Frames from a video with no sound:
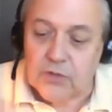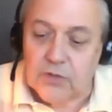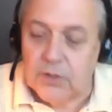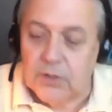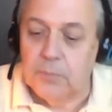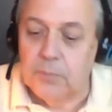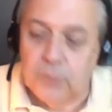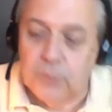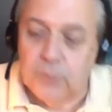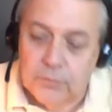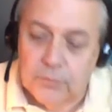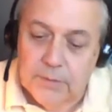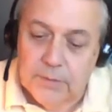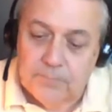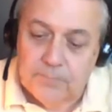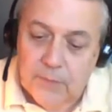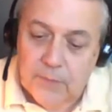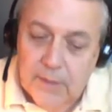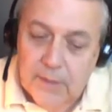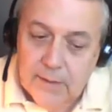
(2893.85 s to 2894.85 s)
She approved it,
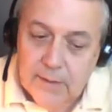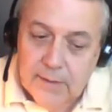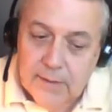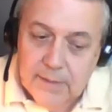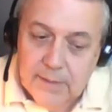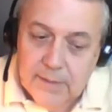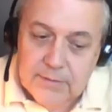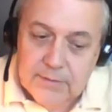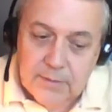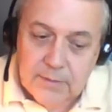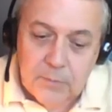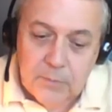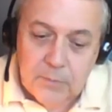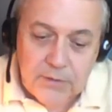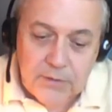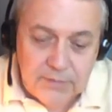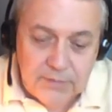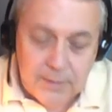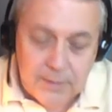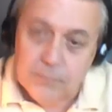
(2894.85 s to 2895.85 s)
and she said, I'm going to
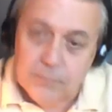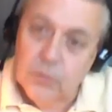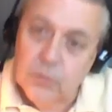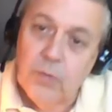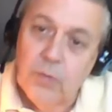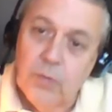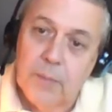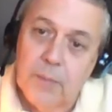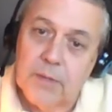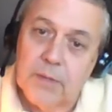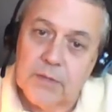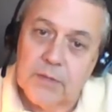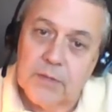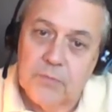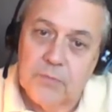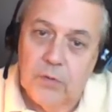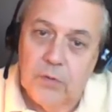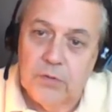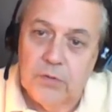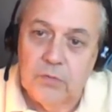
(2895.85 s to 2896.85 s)
set up 2 webinars
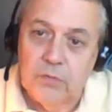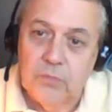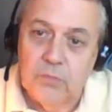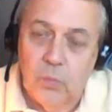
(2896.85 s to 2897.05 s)
for you,